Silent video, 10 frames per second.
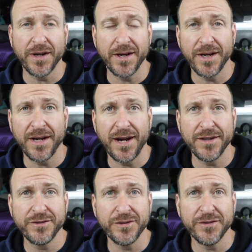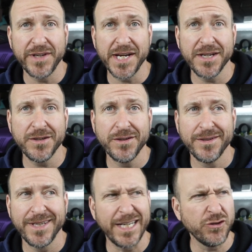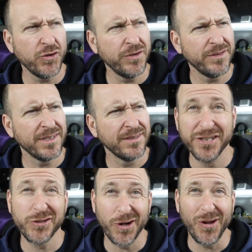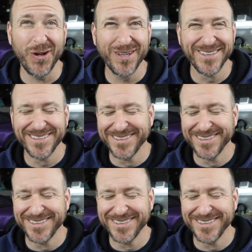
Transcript: onto the van. Install.